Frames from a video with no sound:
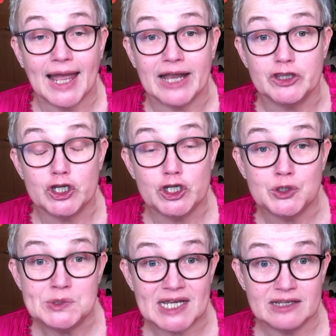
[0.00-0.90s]
and the
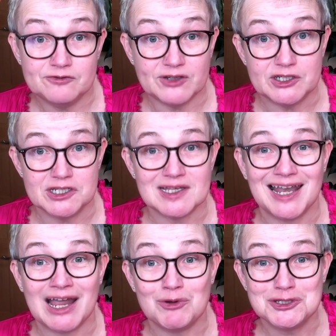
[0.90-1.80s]
new date features
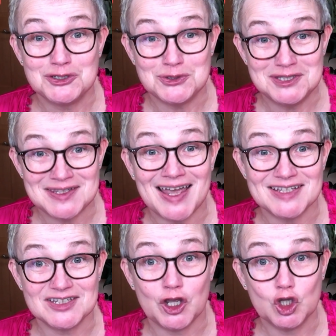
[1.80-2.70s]
allow us to
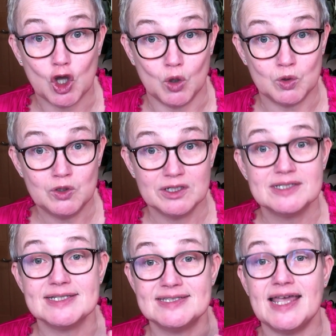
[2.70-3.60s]
set a goal
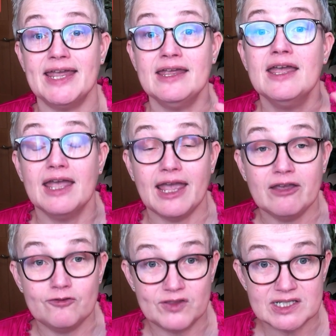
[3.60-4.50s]
to say,
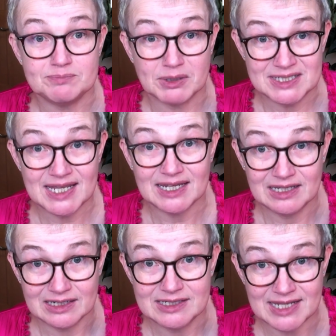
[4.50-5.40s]
if this
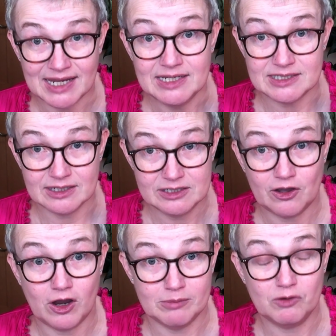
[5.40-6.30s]
particular date and
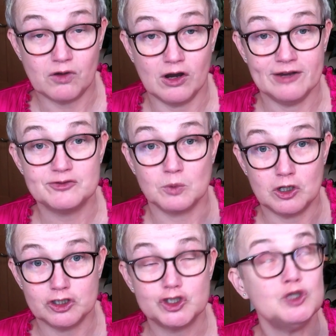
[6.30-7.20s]
time arrives
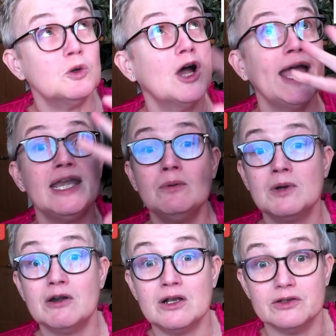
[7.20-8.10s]
whilst you are
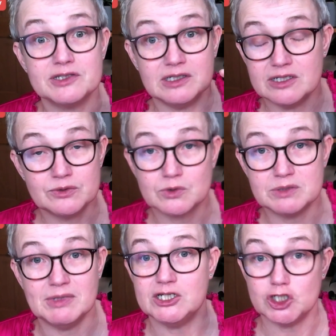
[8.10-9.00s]
anywhere else in this
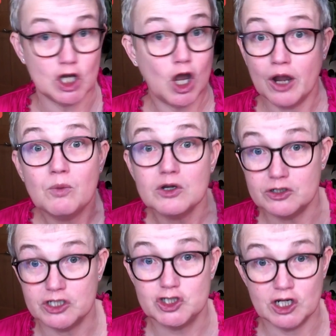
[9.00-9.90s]
automation, I want you
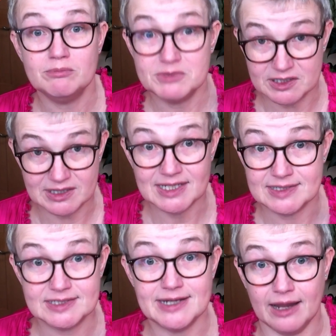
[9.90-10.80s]
to jump to this
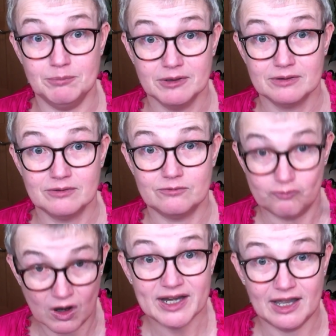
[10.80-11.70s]
step
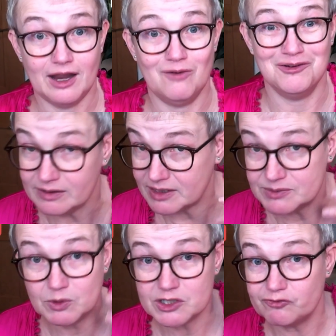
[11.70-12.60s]
right now. This
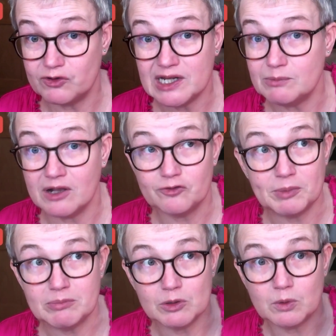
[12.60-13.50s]
works really well for
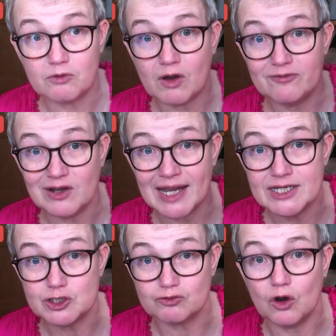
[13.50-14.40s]
people who arrive
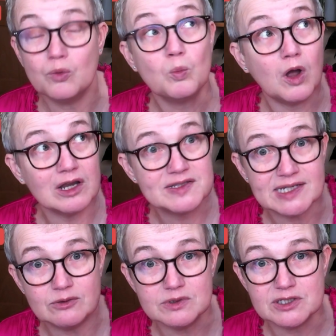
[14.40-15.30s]
later on while a
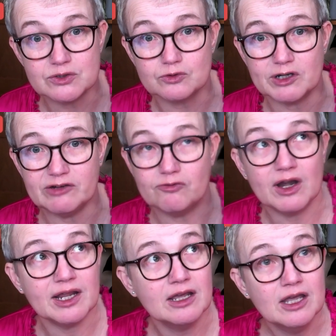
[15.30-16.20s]
sequence is already
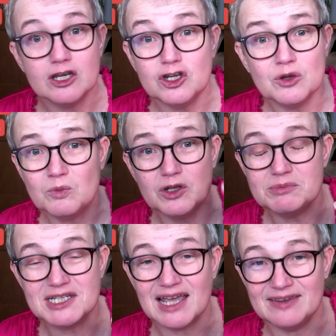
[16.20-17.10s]
running. You don't want them
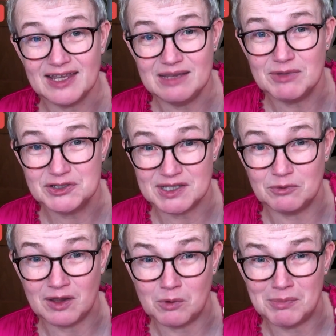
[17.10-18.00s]
to get the emails that
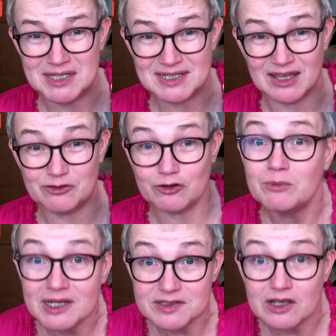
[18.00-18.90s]
they were meant to get 3
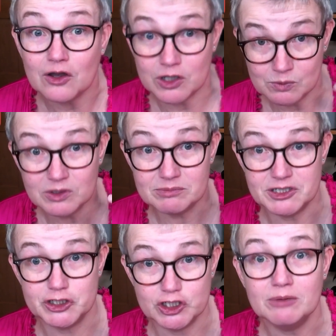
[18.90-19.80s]
weeks ago. You want them to
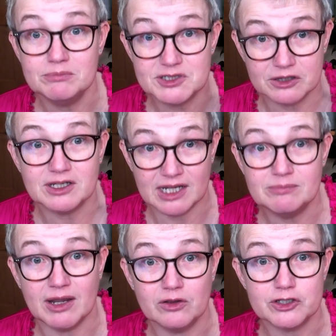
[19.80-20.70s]
jump to the
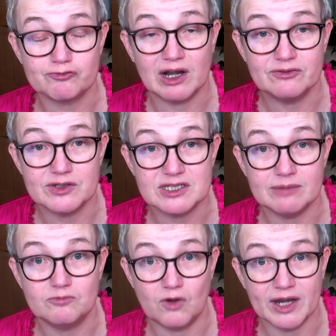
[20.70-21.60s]
email that's relevant to
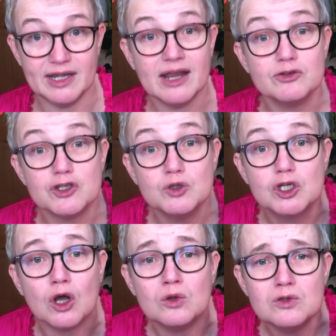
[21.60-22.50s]
them right now. So
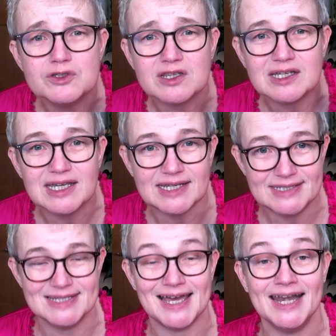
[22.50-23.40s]
goals are the key
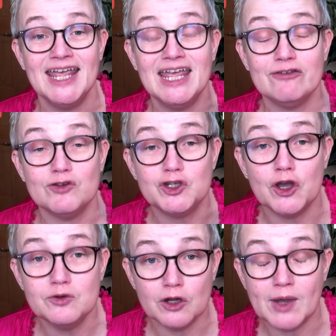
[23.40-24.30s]
to that. If you
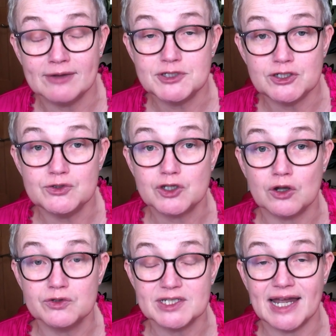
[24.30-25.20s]
don't know how to use
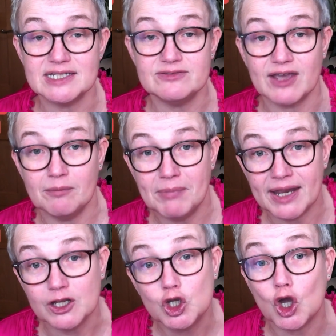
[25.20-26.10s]
goals in
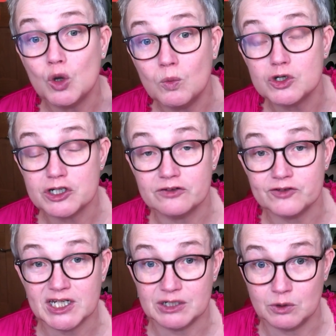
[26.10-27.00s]
ActiveCampaign, go watch our
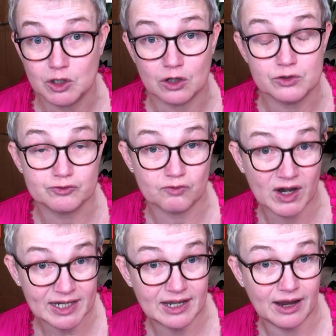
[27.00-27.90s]
video on goals
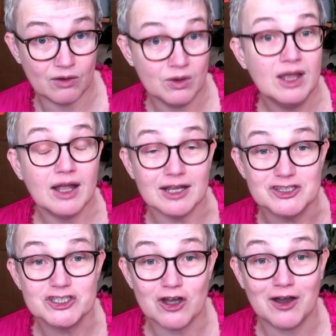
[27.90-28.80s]
right now and
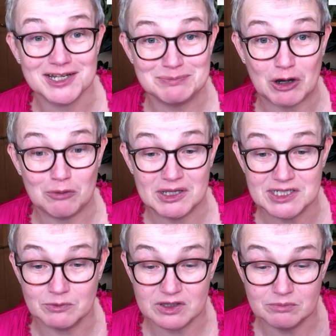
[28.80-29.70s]
start experimenting
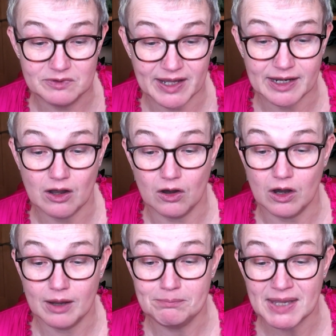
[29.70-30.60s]
with them. They are
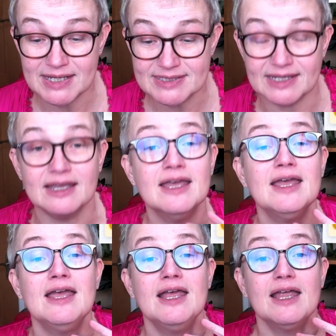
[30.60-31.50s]
amazing.
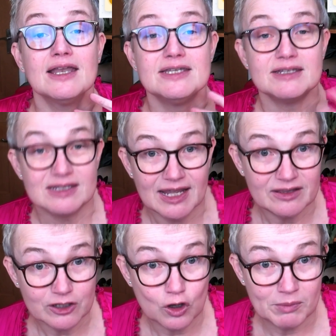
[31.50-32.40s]
Hit
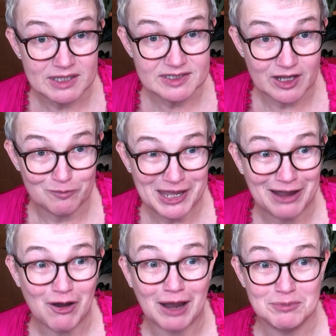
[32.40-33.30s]
the comments. Tell me how
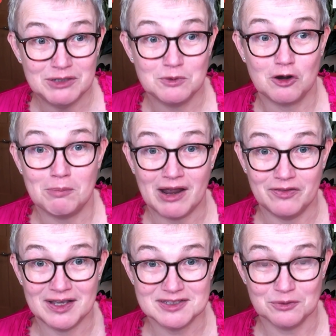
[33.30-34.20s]
happy you are about
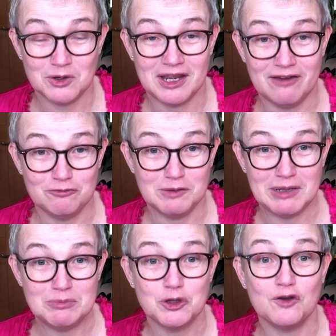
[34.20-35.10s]
this. I want to hear from the
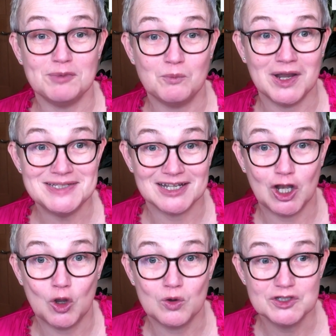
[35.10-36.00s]
people who have been waiting a
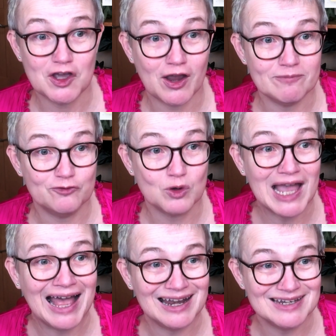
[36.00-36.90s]
long time for
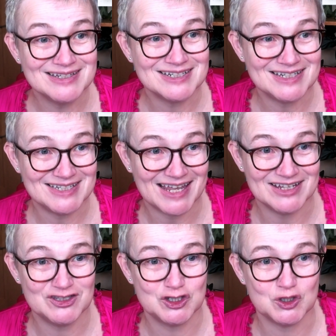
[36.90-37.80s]
calendar
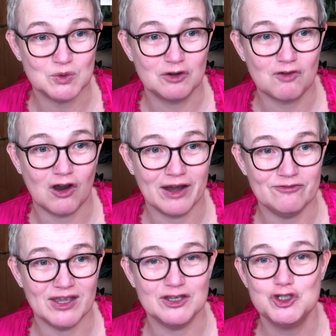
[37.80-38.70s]
dates to arrive
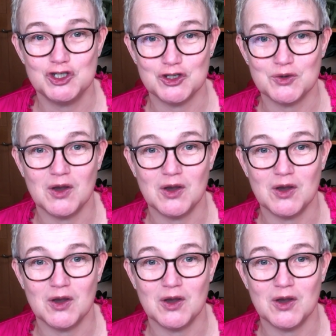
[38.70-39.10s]
into